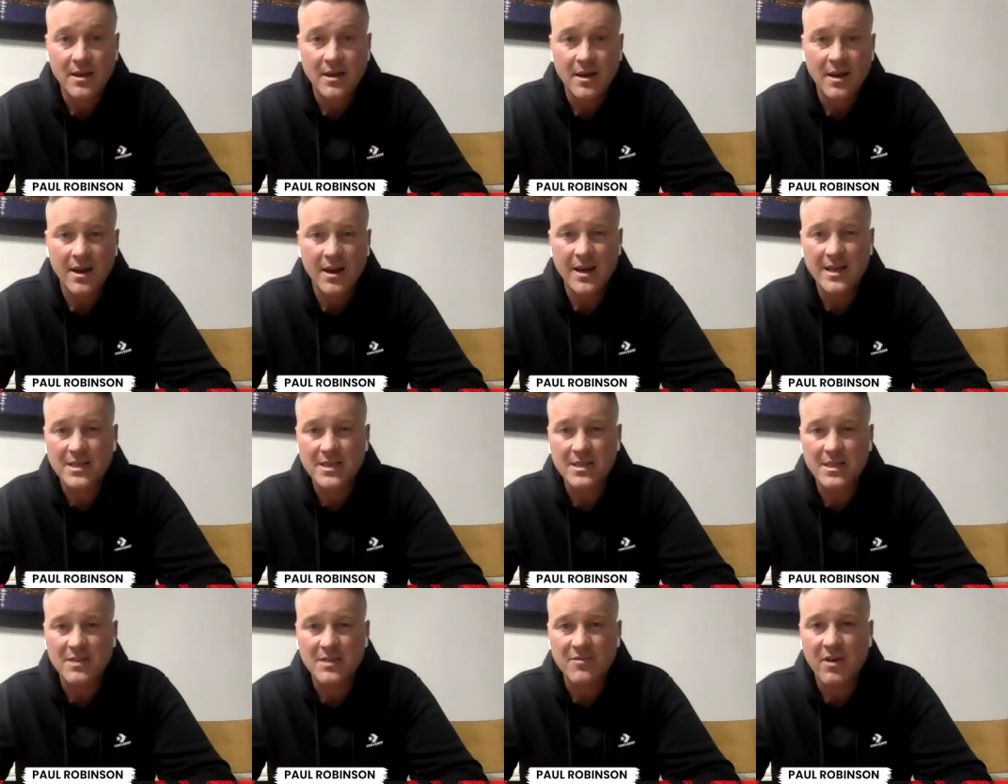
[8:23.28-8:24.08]
And
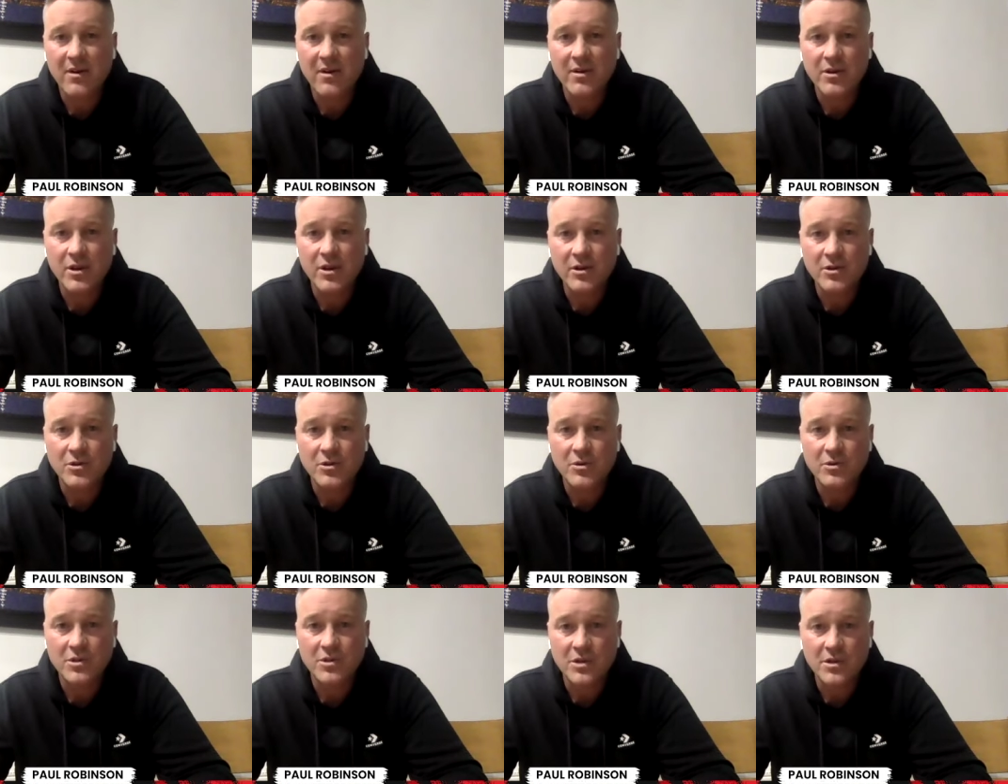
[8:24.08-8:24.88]
it's very
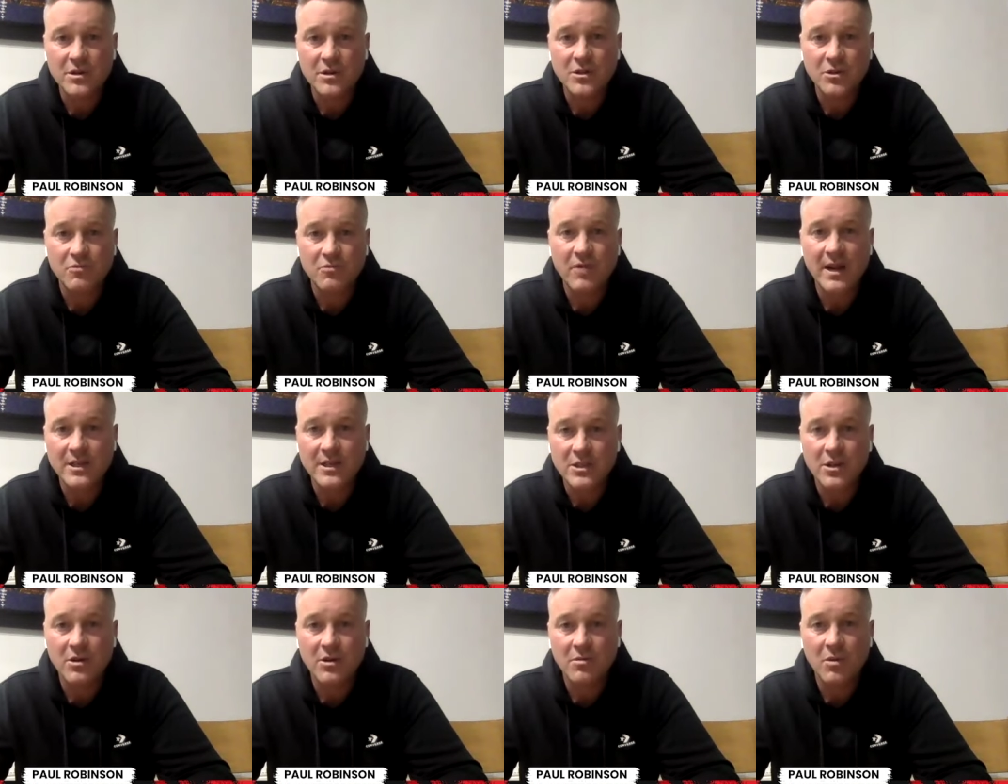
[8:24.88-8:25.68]
unusual to
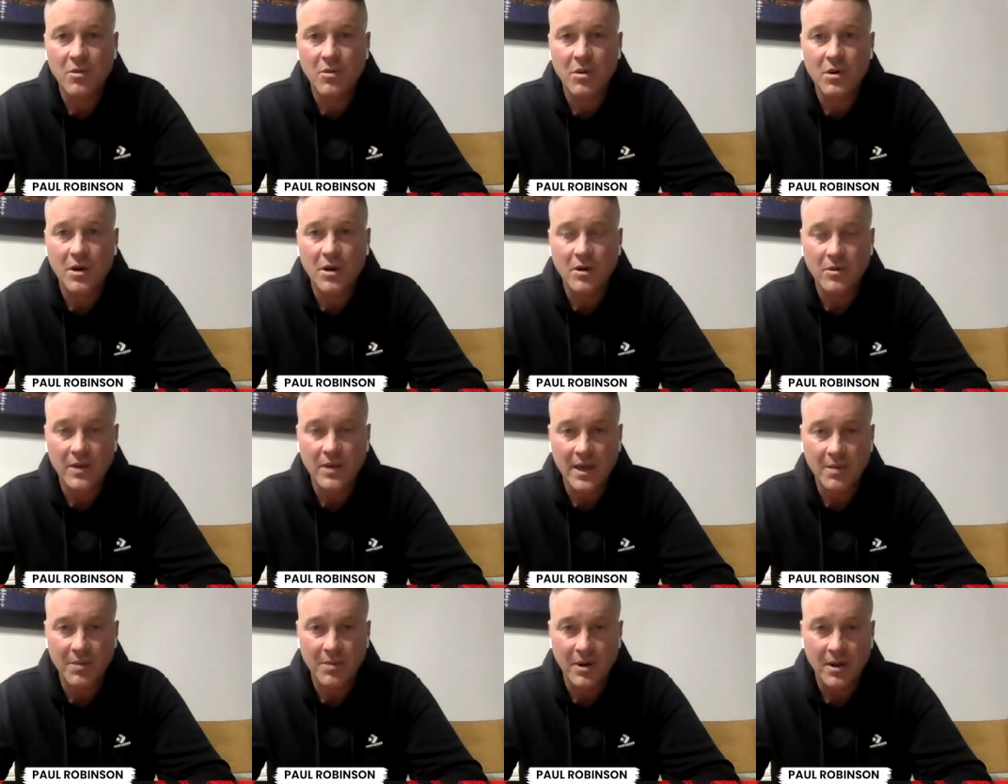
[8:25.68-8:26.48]
rest the number one
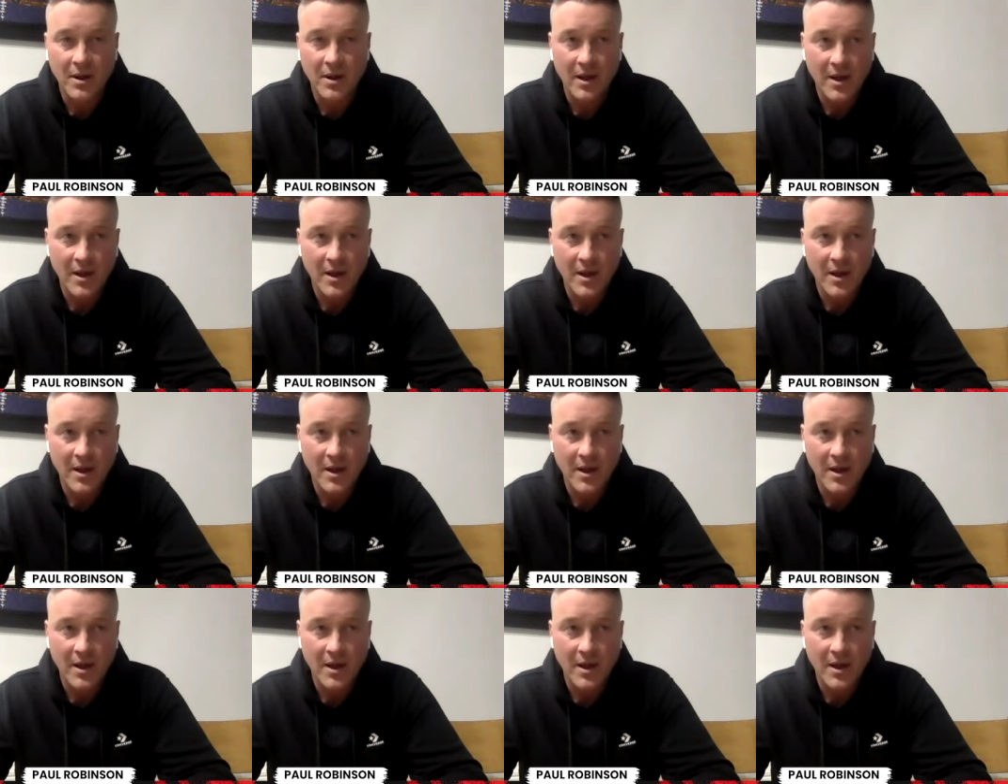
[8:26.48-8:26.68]
goalkeeper.